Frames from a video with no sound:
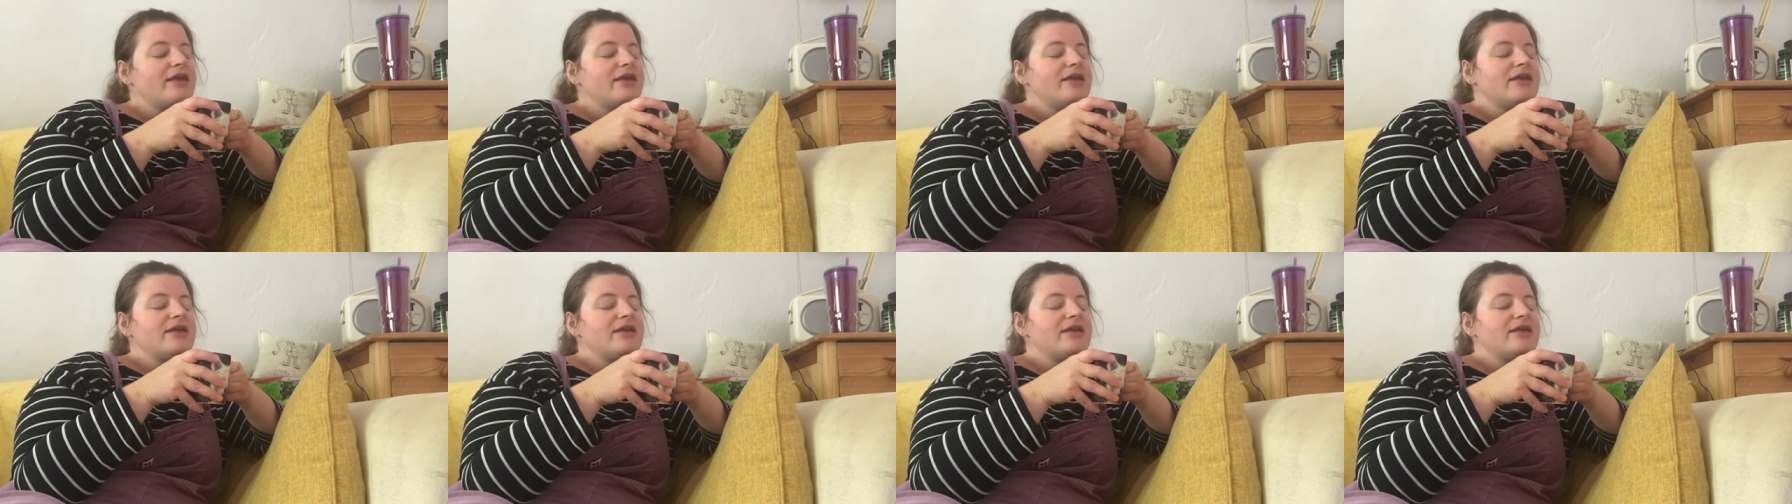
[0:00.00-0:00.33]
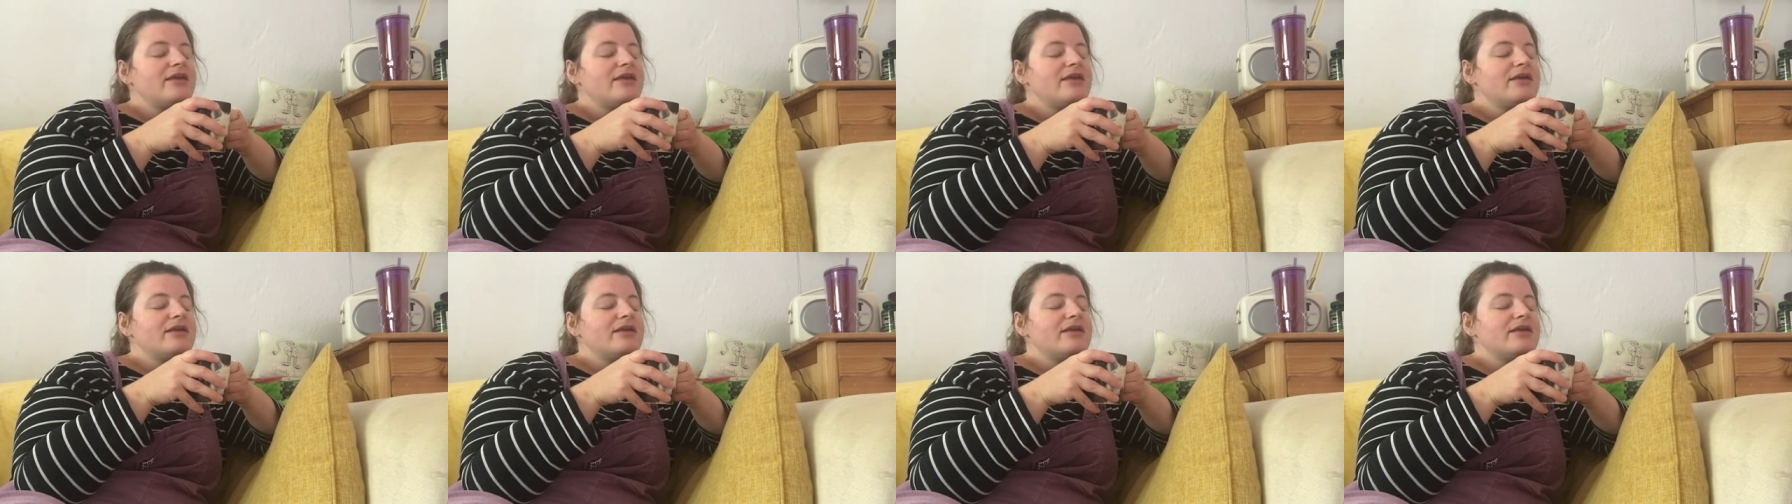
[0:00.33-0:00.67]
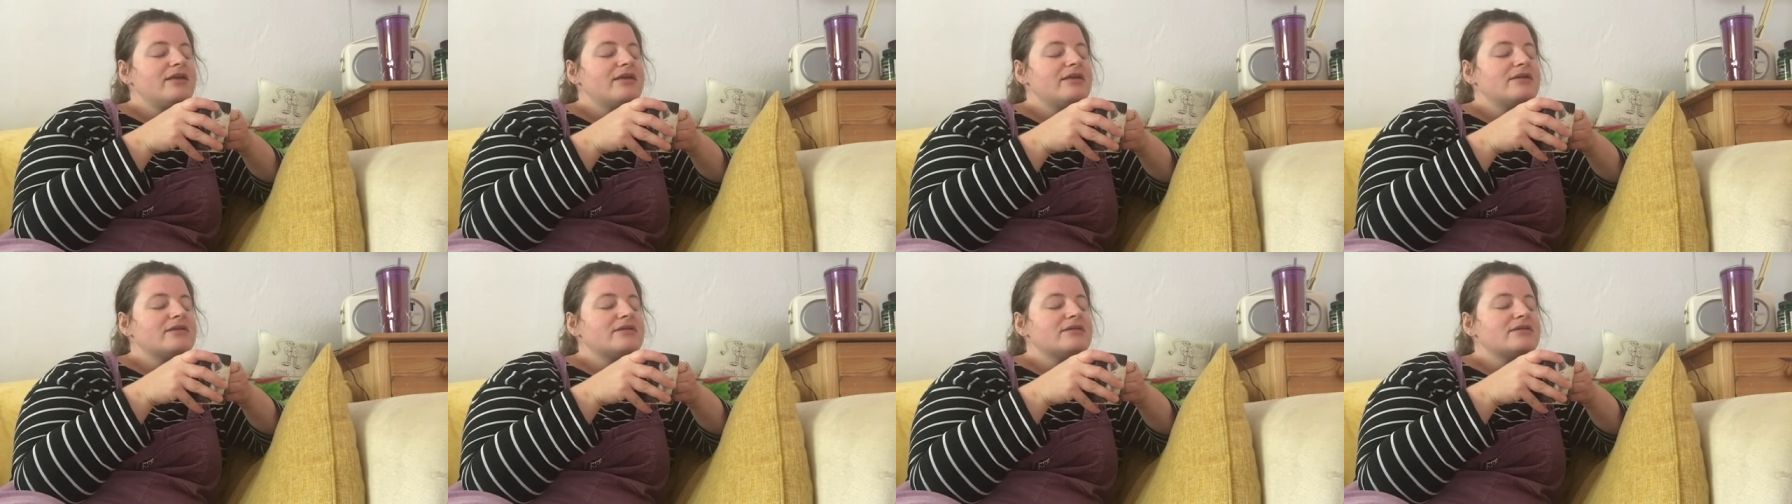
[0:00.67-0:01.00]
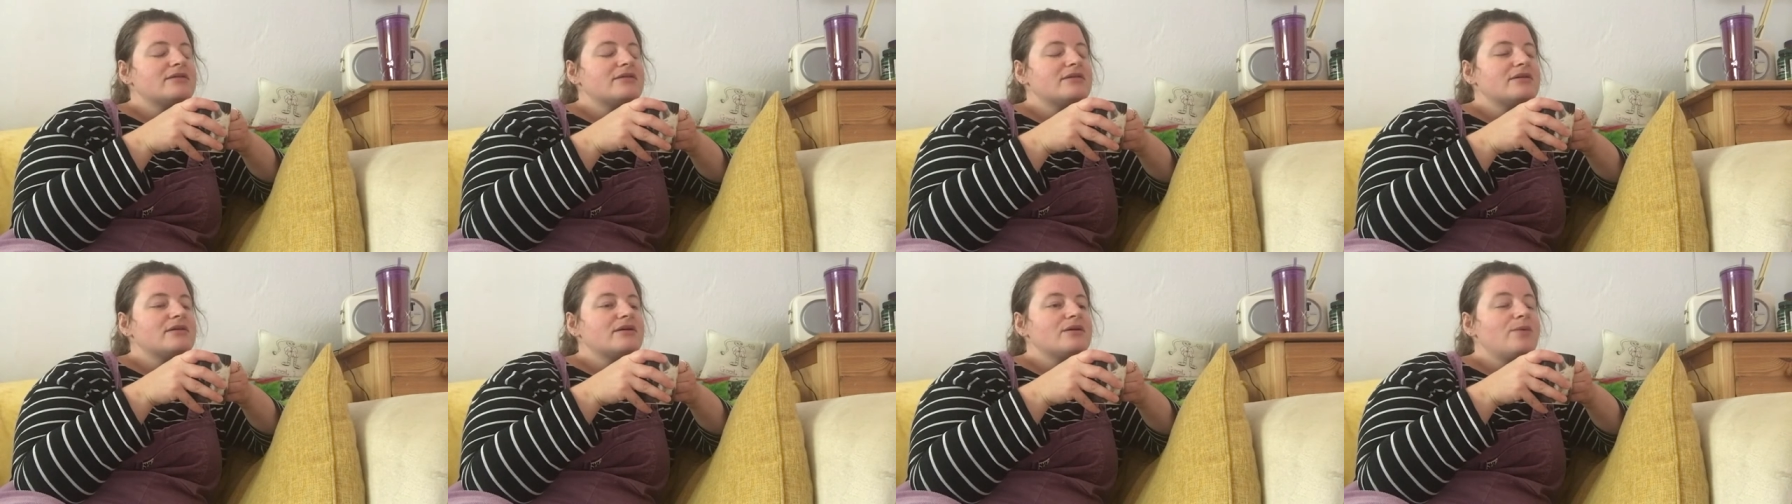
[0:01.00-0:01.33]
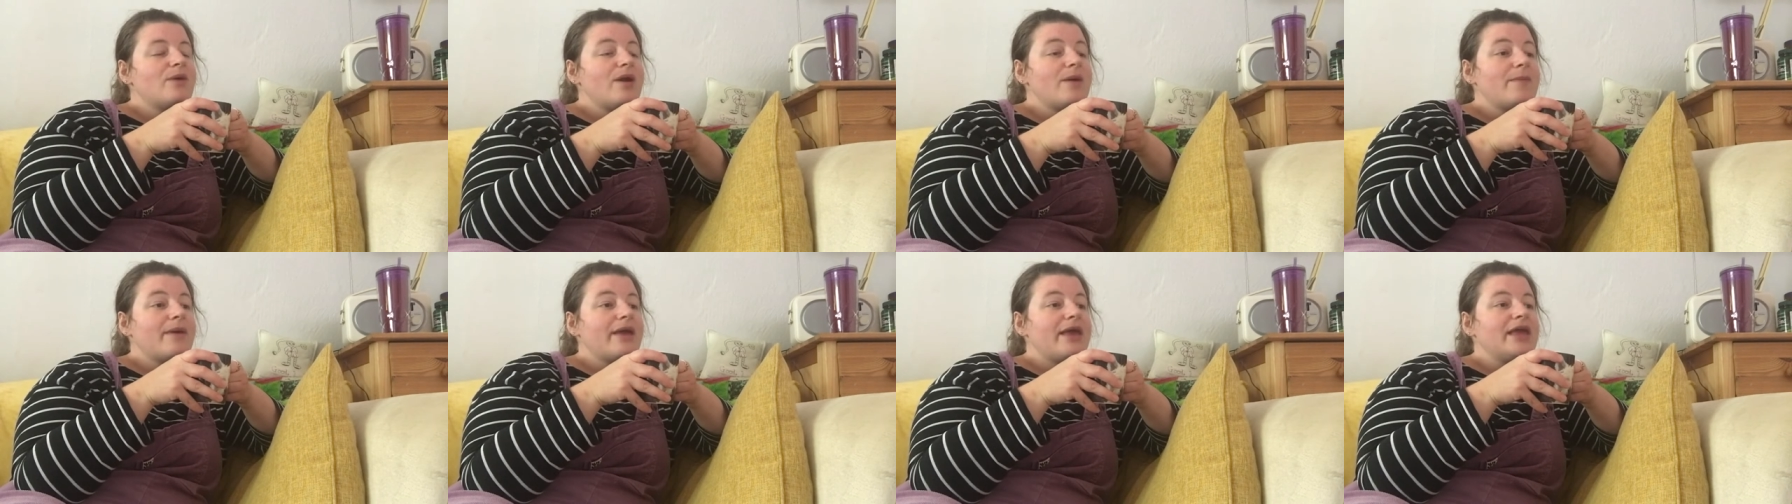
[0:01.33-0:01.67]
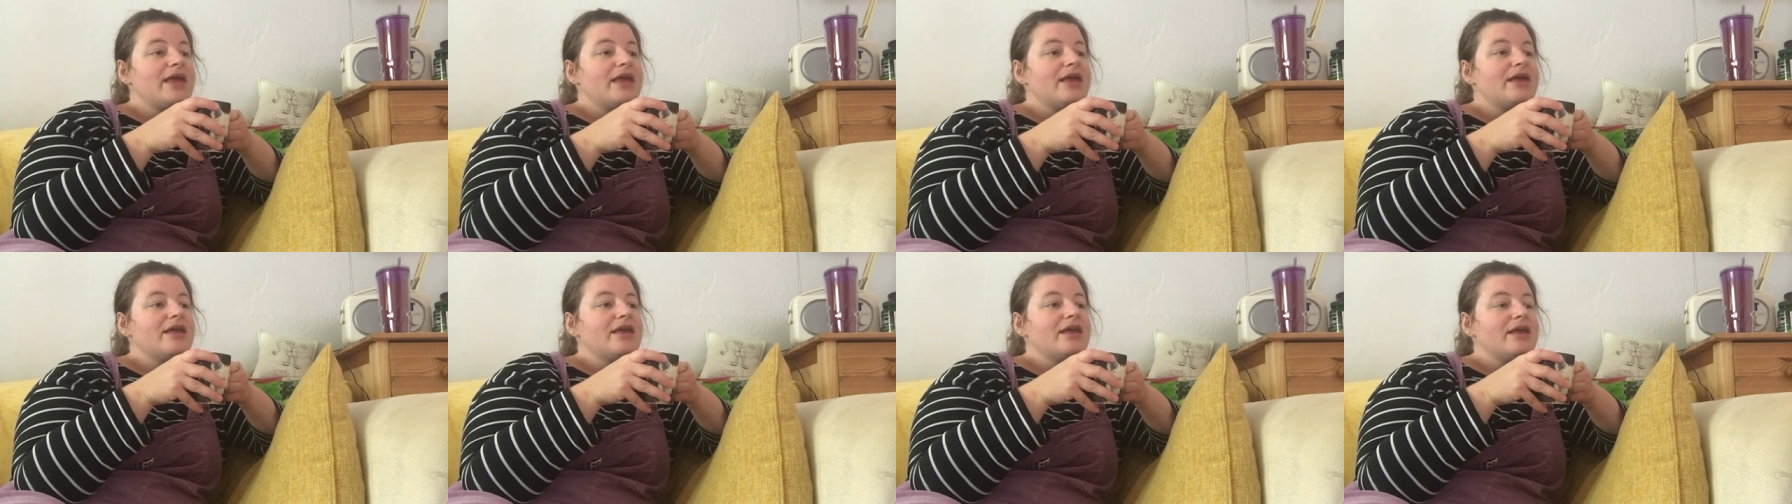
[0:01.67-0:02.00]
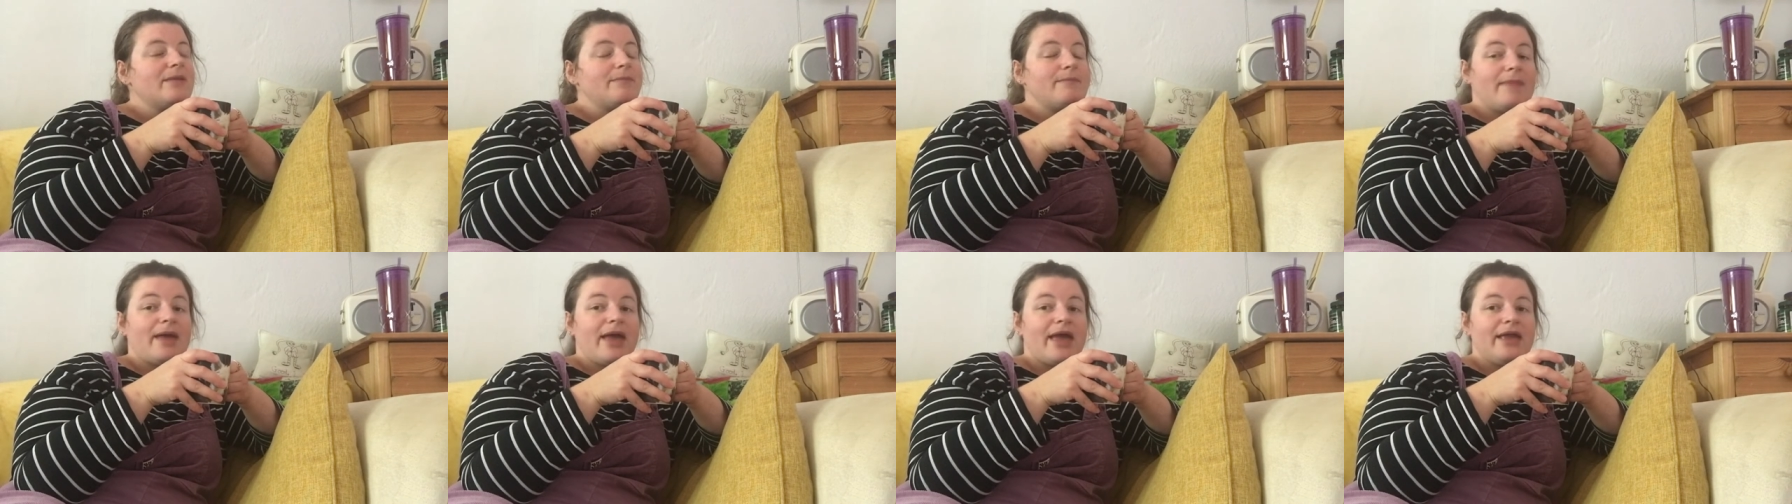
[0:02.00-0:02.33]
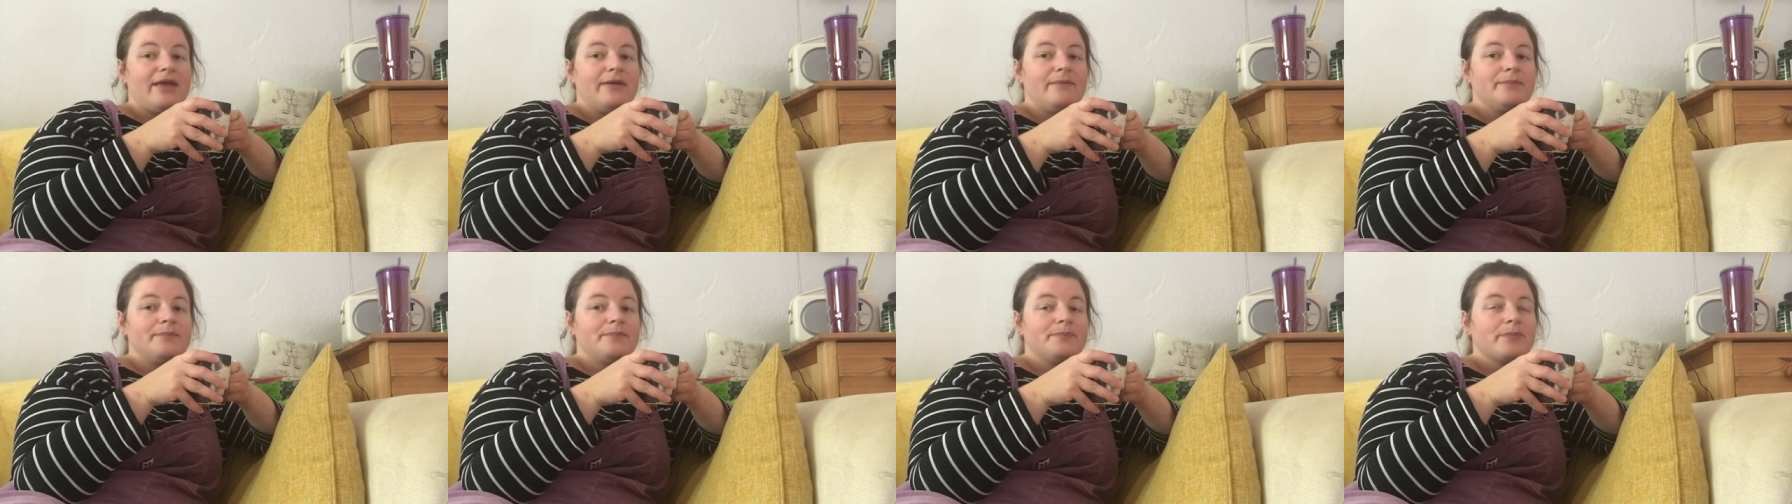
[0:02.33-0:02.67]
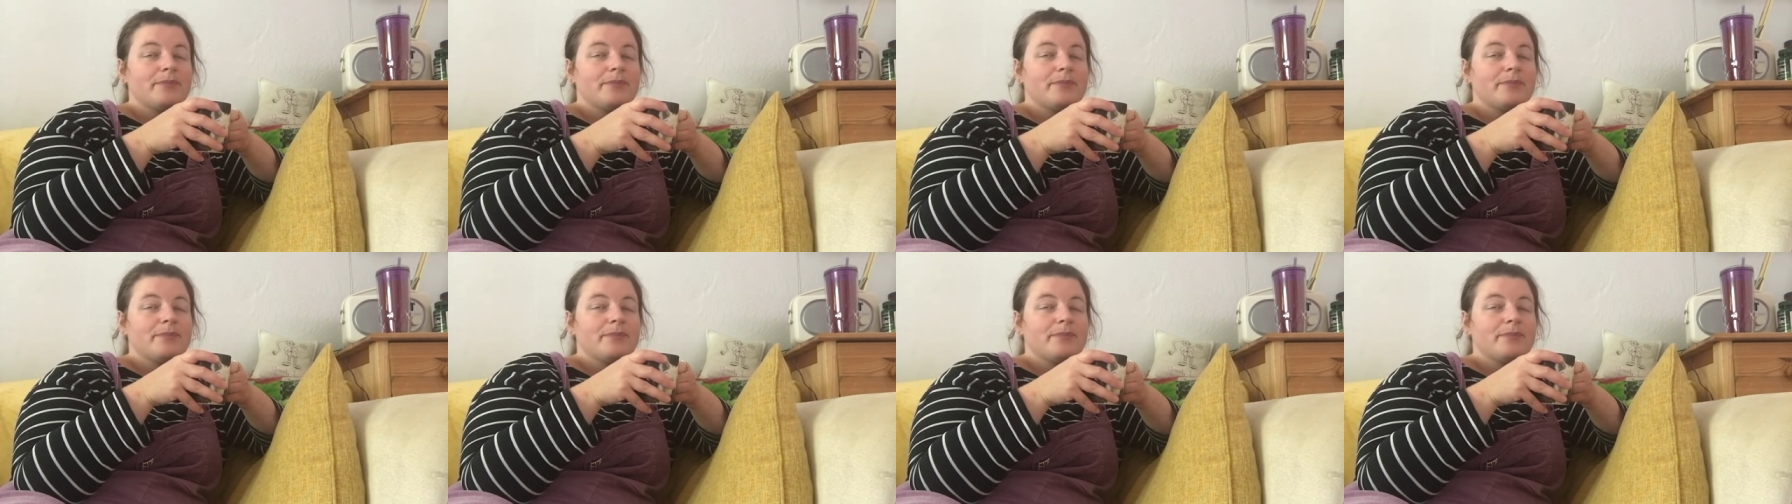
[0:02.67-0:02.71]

I quit baking in May.